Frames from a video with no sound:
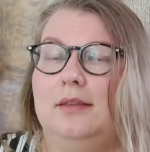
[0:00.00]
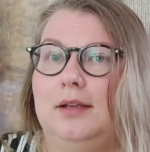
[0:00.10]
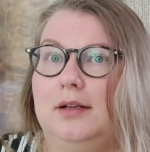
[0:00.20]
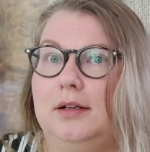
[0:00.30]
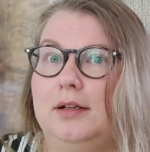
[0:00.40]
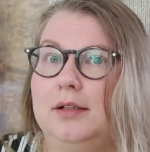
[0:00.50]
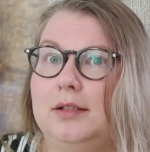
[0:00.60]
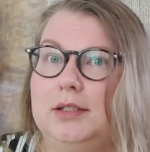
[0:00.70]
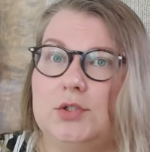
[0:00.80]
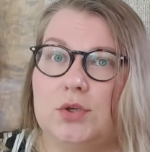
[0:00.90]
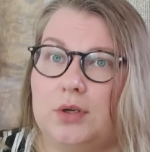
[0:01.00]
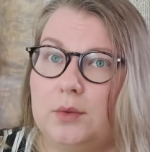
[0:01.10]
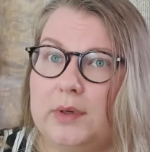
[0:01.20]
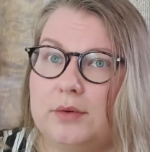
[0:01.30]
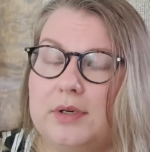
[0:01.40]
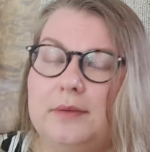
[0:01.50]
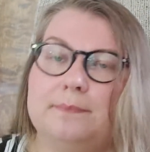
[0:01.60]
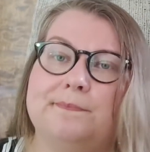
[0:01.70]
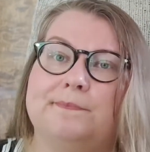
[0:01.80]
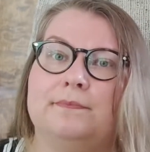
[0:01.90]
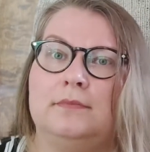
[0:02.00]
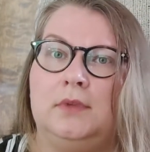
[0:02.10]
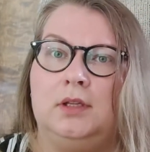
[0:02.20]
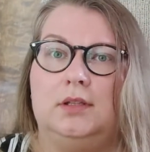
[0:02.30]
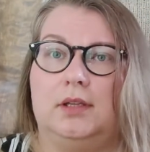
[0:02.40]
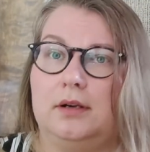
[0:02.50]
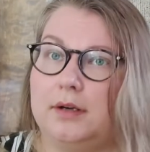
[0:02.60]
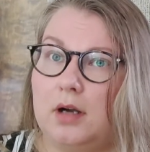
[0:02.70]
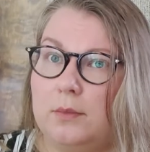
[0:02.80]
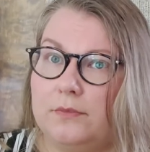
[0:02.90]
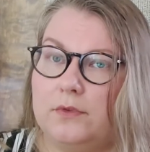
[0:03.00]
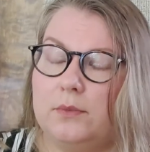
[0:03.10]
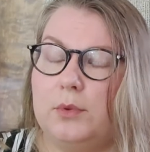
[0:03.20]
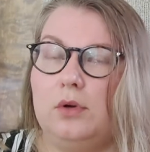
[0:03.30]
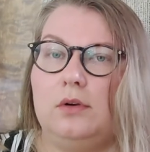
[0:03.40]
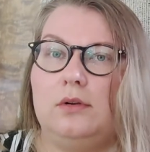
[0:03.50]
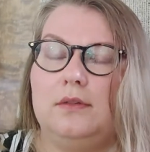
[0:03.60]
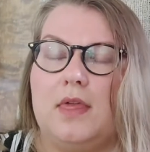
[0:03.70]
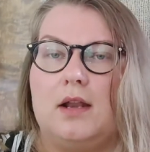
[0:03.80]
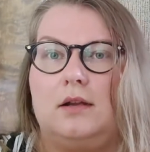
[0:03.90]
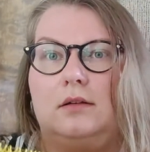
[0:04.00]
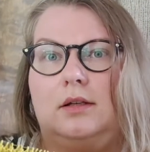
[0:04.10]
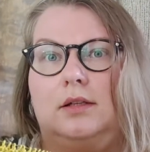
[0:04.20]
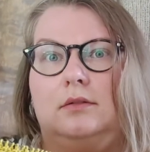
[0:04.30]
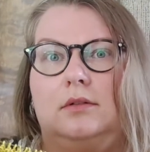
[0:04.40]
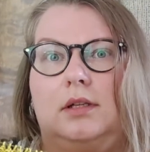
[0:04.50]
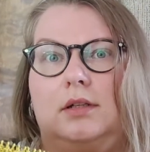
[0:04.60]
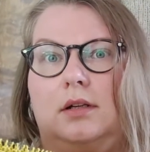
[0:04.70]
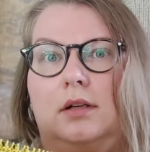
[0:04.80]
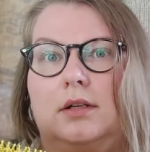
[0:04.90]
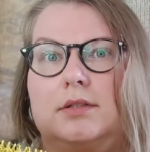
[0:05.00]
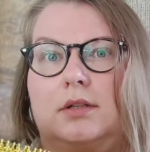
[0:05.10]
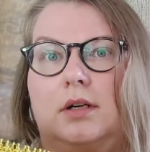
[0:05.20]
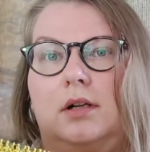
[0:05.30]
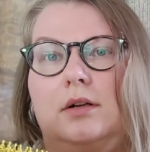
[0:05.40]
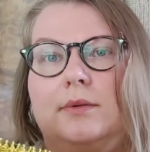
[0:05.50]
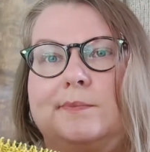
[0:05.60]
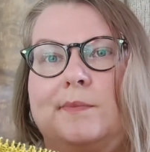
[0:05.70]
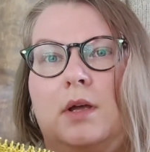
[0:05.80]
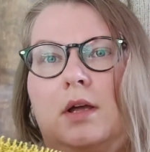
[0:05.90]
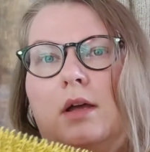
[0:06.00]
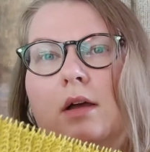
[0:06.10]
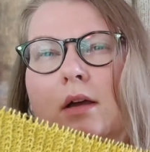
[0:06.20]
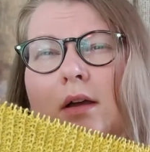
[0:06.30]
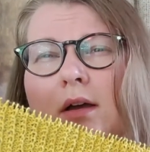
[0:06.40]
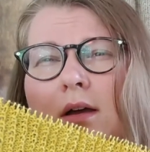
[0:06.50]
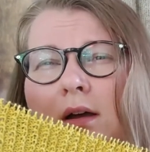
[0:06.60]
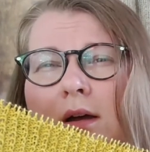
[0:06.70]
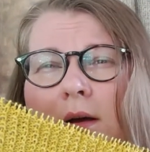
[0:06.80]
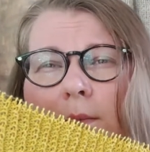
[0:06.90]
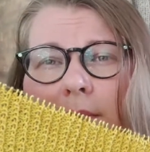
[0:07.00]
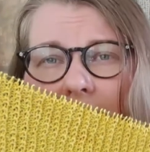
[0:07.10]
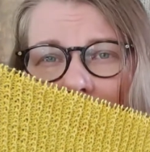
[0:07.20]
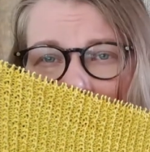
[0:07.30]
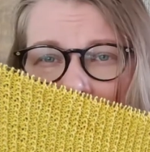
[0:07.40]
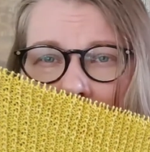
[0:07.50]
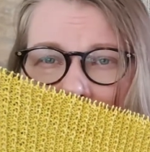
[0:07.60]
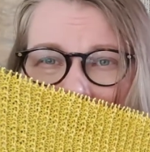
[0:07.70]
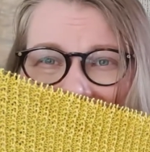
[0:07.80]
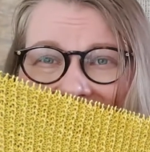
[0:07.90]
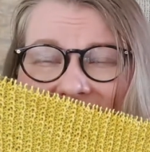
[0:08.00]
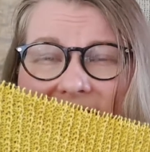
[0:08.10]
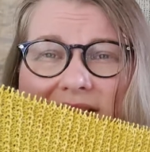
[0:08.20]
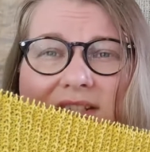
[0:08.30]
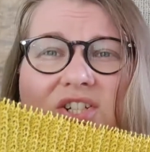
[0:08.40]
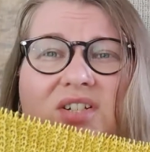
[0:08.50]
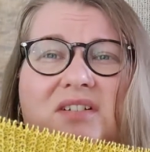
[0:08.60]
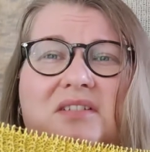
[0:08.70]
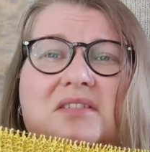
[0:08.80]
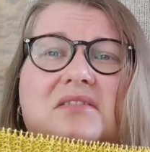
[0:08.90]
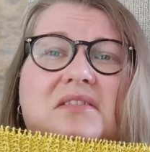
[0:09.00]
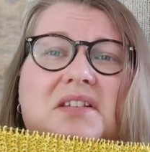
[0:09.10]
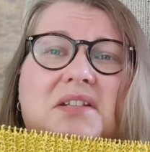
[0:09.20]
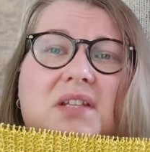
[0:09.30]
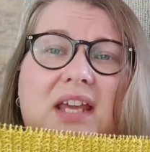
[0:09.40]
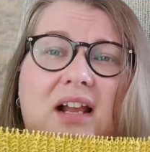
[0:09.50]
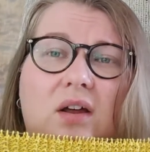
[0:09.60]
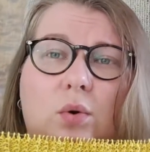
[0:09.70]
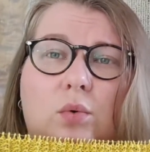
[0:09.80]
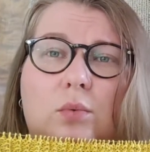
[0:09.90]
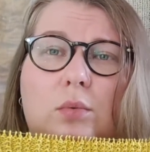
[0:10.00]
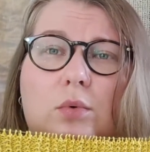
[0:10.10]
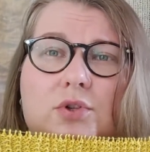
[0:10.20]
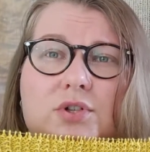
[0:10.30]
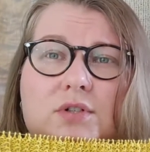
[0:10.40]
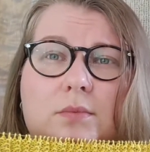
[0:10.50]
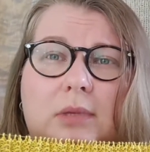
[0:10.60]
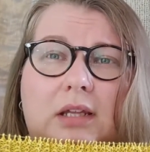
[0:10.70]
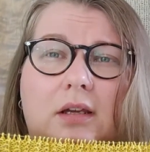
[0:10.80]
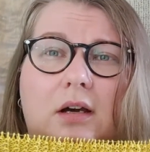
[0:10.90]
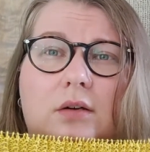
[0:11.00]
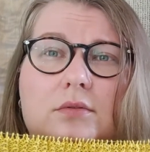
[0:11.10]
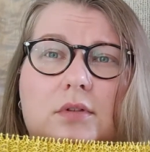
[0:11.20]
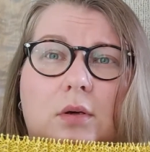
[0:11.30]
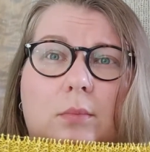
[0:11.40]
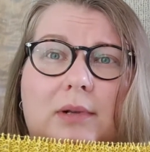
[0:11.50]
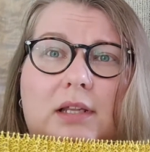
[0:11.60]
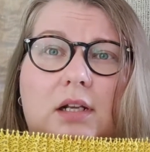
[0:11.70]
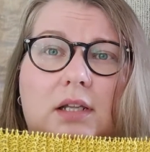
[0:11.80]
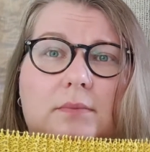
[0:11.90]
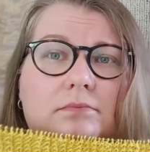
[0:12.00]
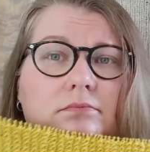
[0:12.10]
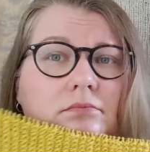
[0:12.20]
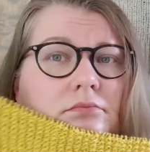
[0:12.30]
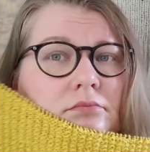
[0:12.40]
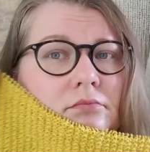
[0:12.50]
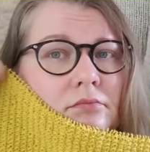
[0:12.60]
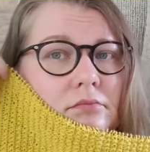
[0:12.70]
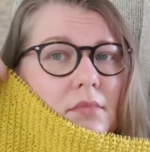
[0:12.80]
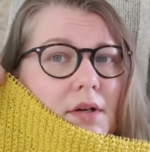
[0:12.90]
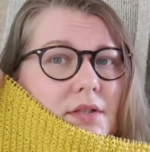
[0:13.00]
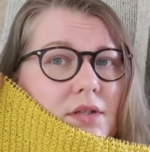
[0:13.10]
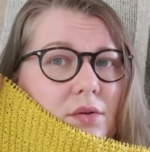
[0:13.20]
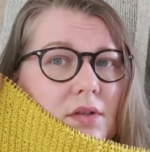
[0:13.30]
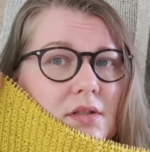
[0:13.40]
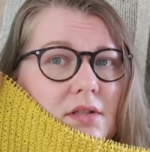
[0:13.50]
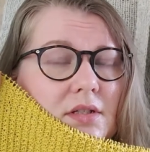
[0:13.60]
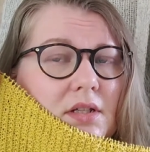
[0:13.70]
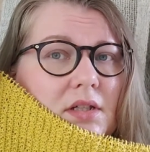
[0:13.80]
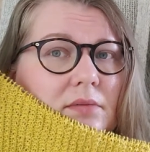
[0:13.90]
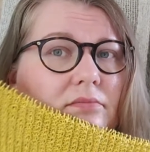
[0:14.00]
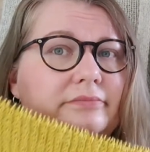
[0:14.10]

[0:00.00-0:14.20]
that I enjoy wearing, that are comfortable, that and I like the color. But this yellow washes me out completely, as you can see.